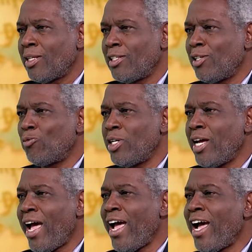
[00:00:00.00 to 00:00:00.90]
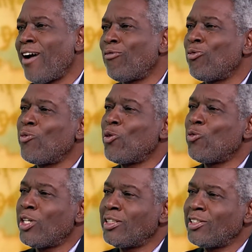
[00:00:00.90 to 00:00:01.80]
did we have when we
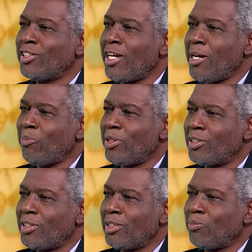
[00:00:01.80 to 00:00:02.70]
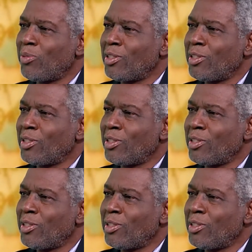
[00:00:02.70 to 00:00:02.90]
won the championship?